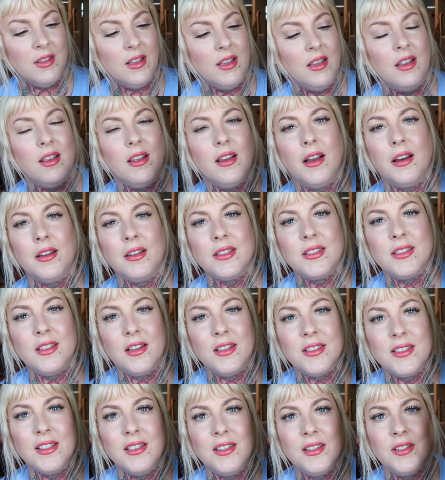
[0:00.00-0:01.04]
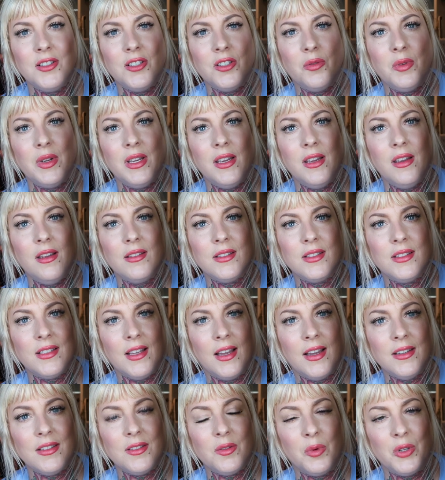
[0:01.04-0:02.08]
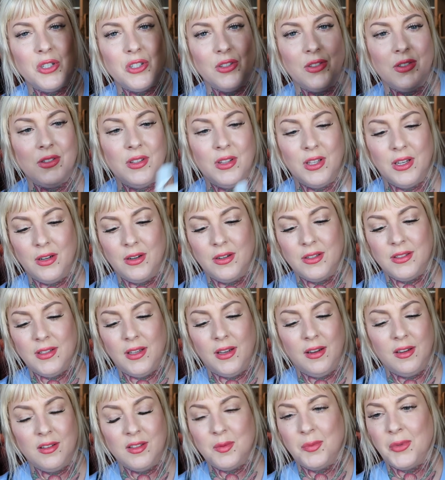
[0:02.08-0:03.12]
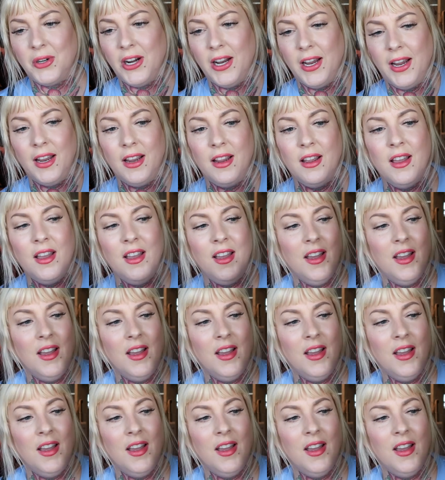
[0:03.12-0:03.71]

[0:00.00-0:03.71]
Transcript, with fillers: The Anastasia Dewy set, which is their setting spray,